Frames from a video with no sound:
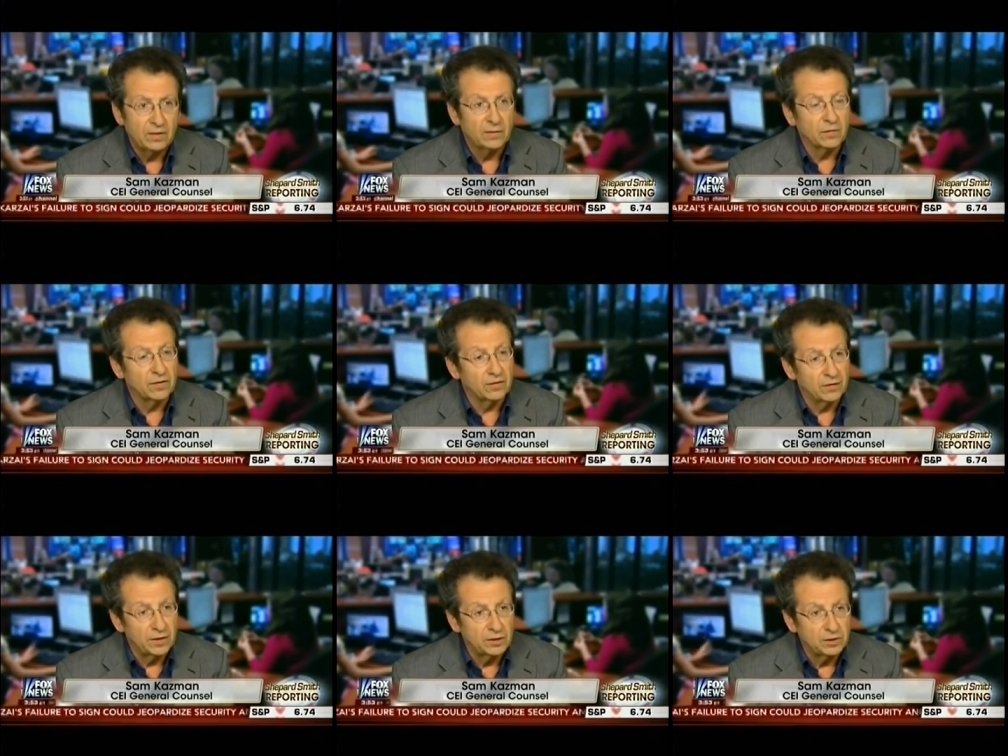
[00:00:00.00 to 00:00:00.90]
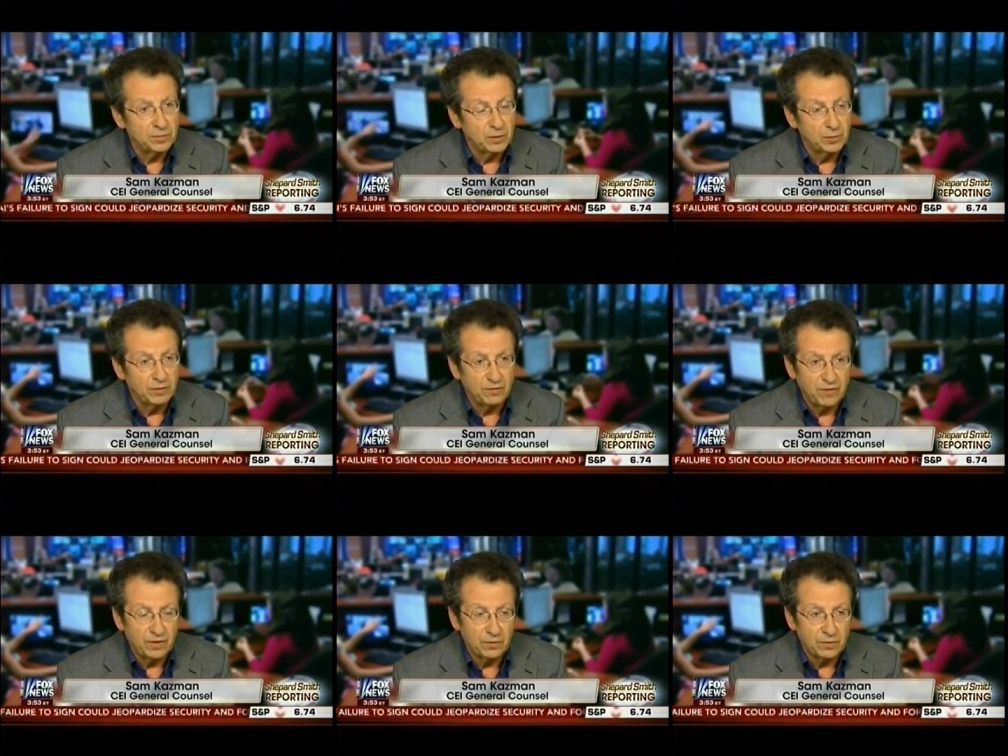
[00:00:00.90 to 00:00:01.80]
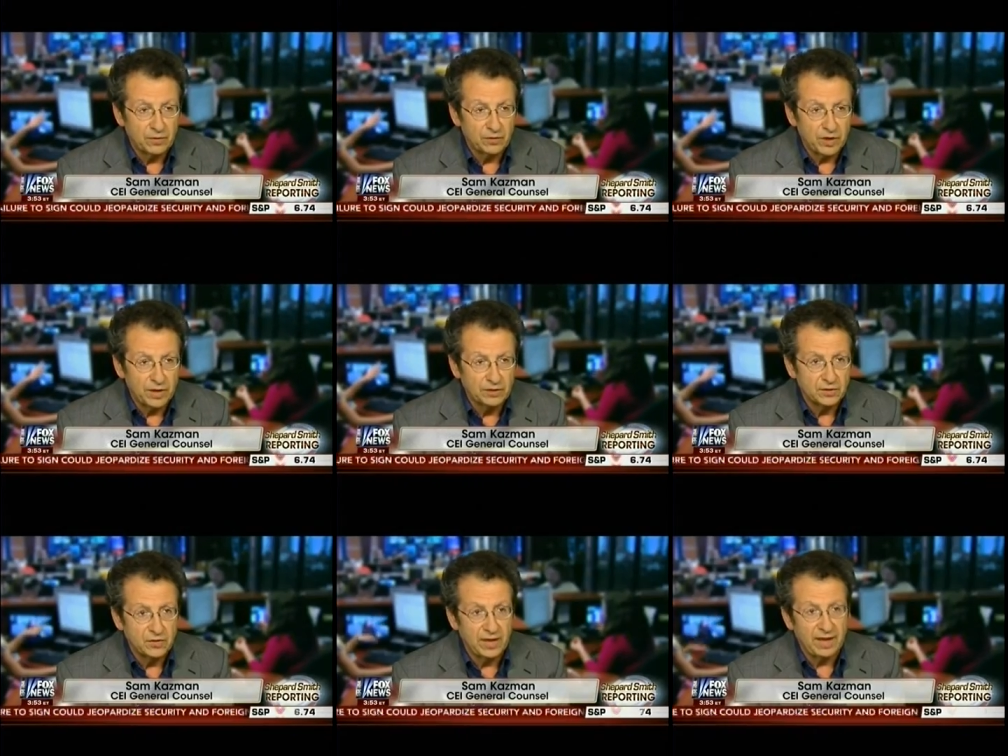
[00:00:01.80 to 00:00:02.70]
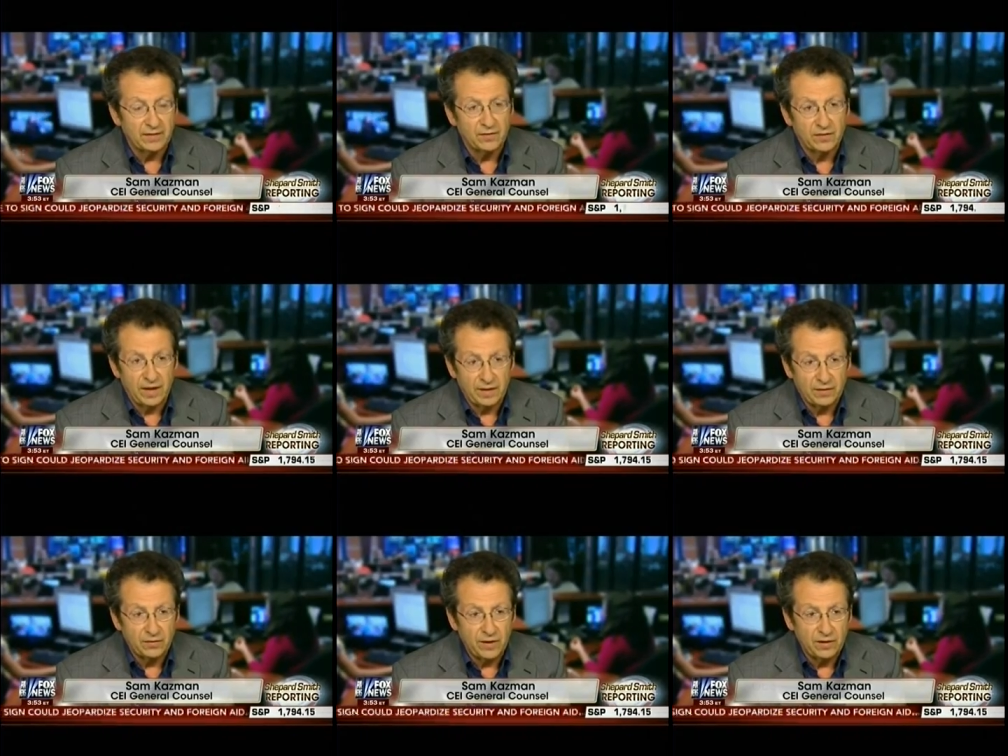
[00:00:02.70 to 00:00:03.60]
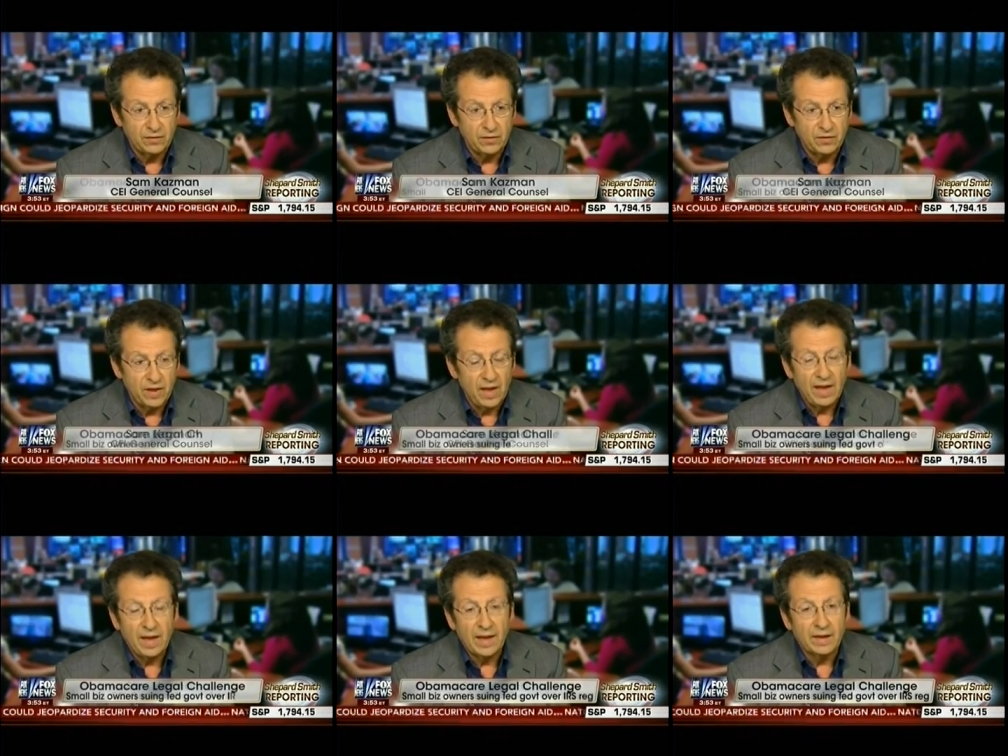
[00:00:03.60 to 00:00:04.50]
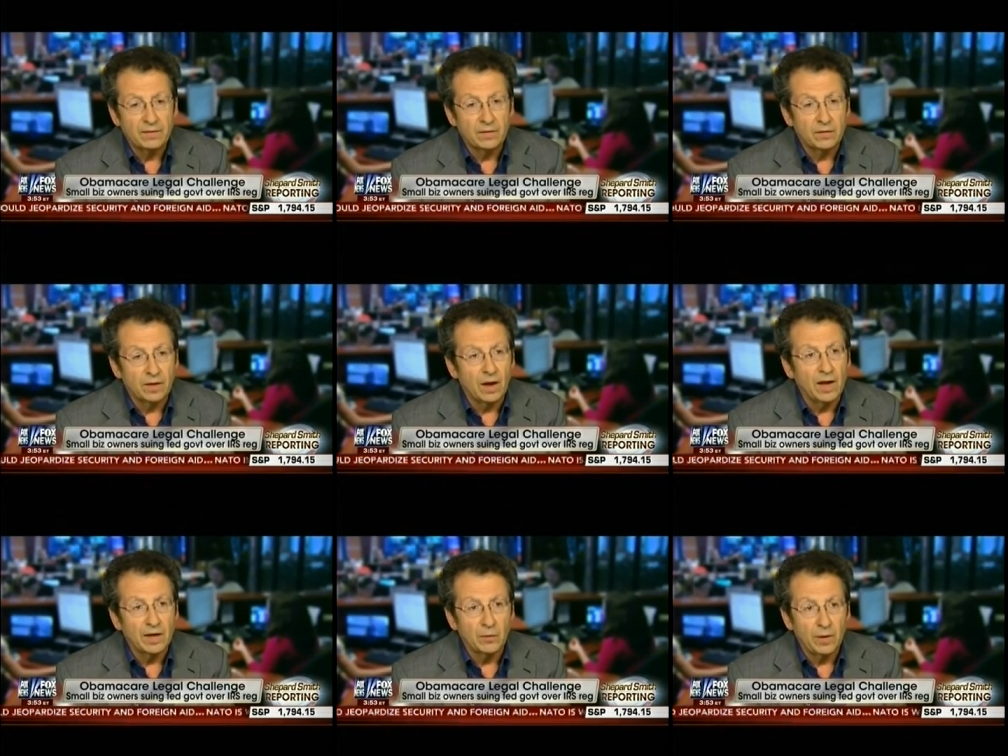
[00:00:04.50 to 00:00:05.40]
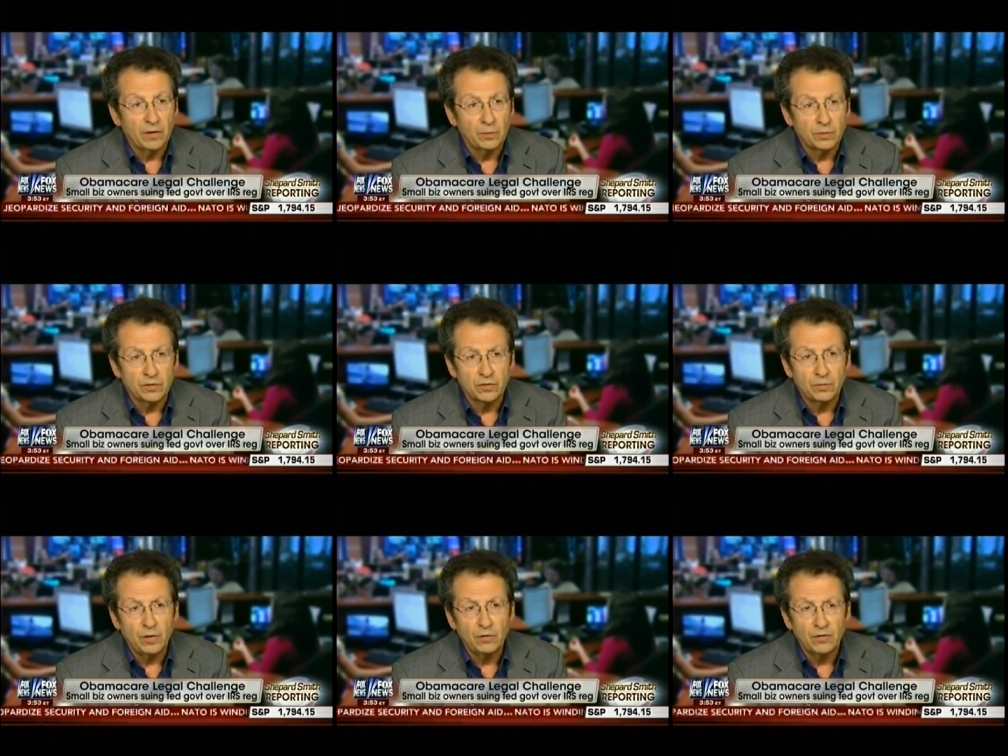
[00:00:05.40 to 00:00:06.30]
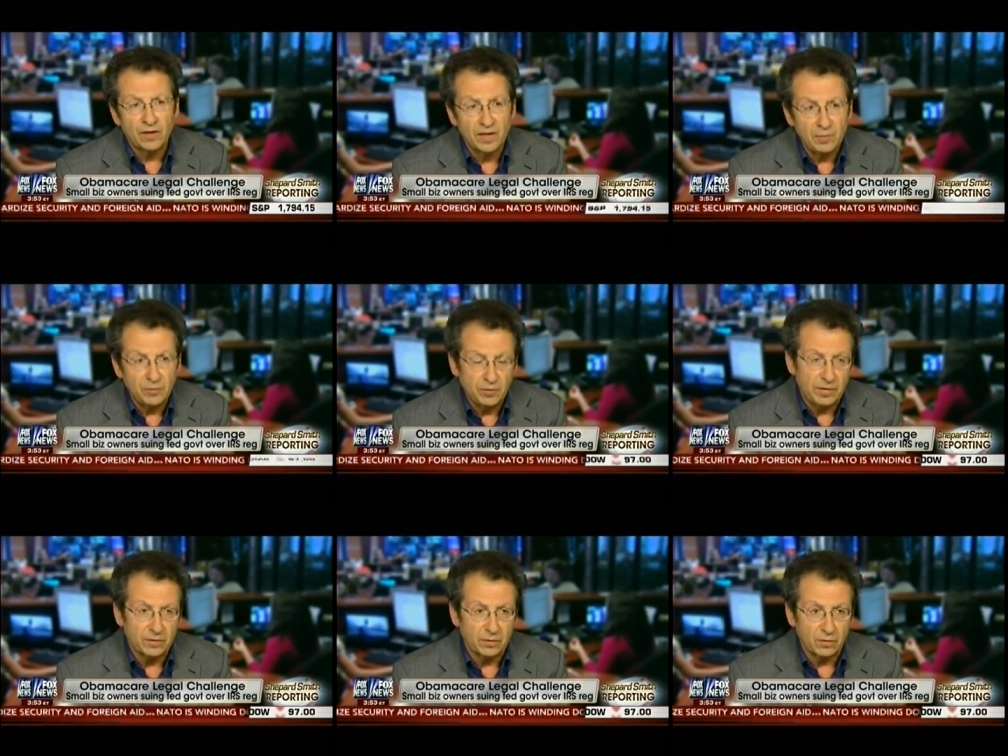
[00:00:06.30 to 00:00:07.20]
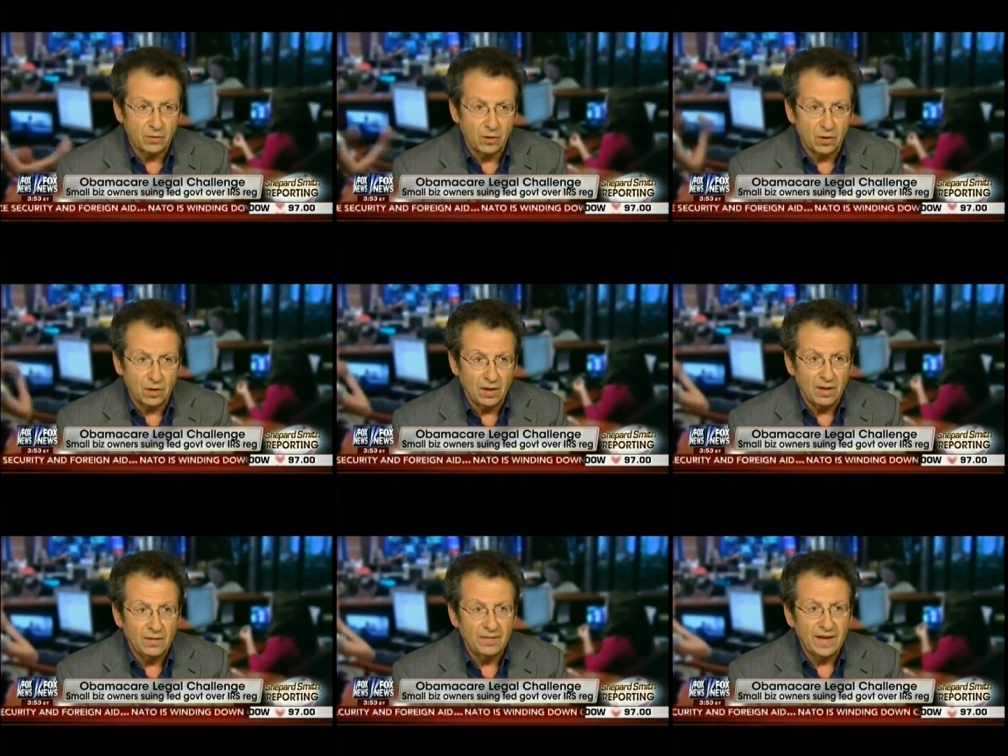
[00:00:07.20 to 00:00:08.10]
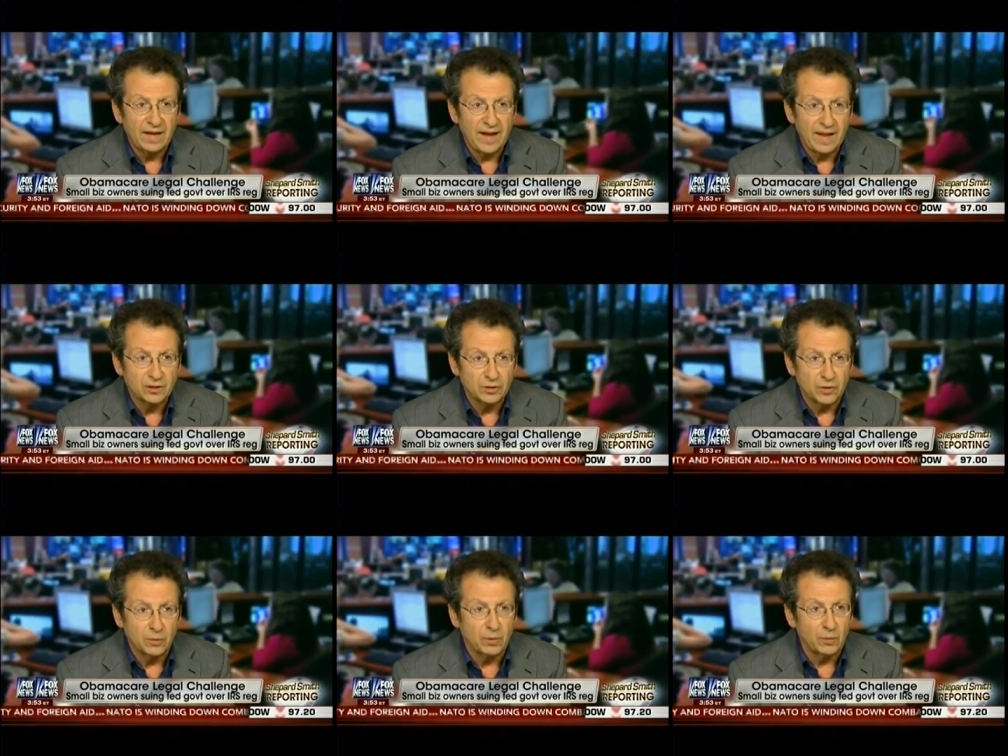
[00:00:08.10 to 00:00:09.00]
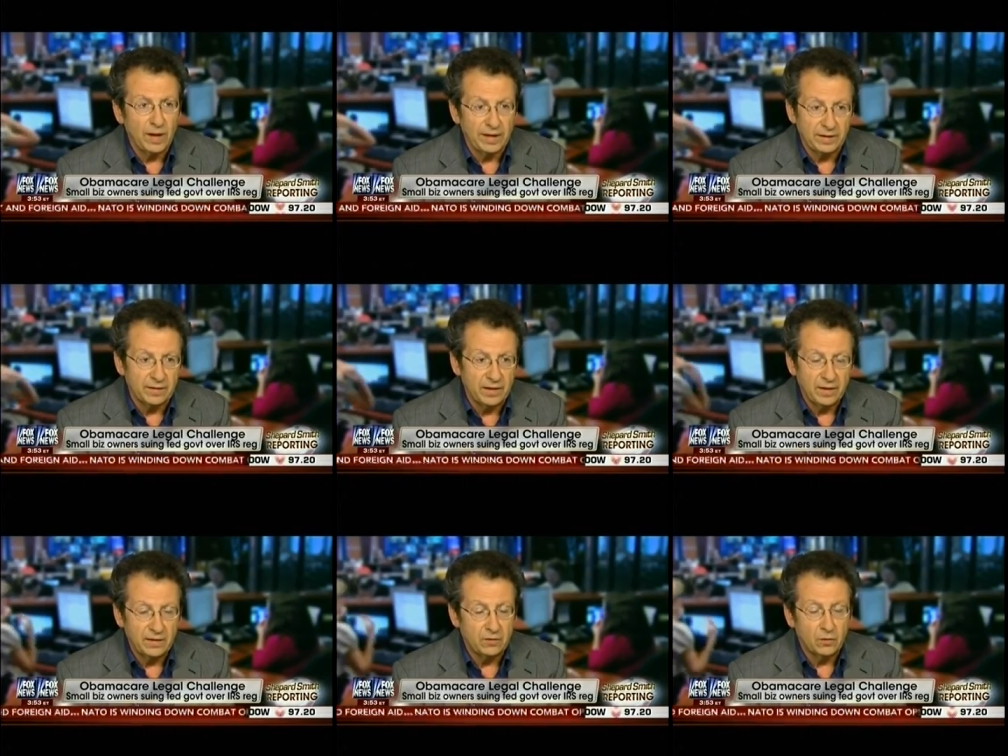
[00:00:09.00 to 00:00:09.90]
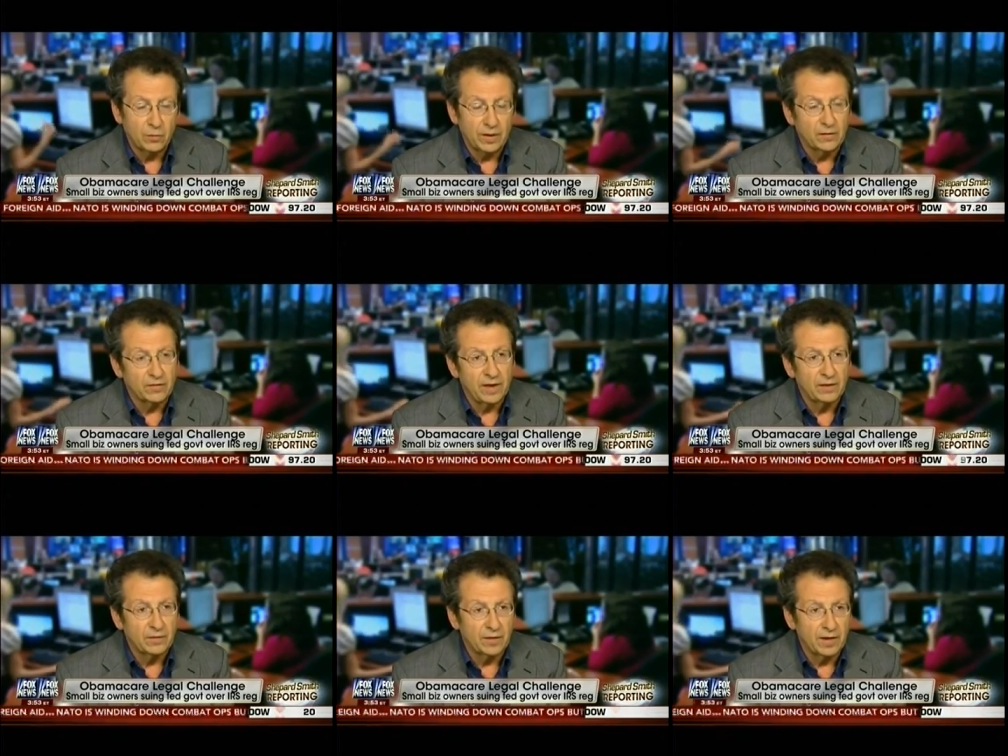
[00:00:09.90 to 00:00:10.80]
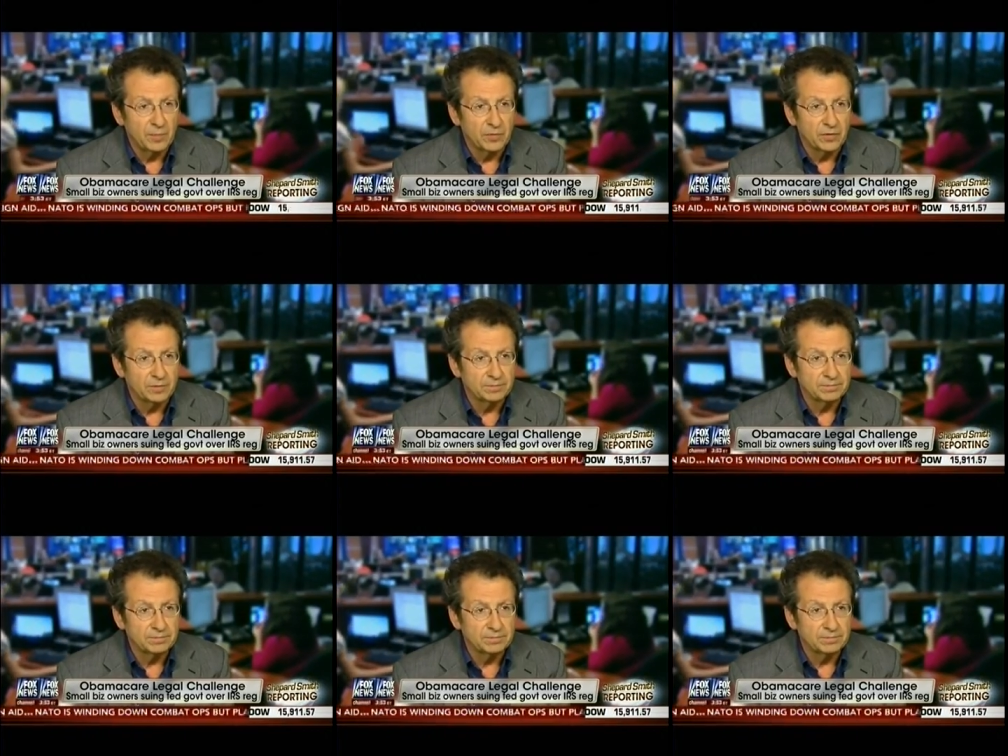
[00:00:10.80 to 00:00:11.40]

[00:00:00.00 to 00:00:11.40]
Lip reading: There's a distinction between federal exchanges and state exchanges, and the IRS, which is supposed to implement the law, not actually rewrite it, is doing exactly the opposite.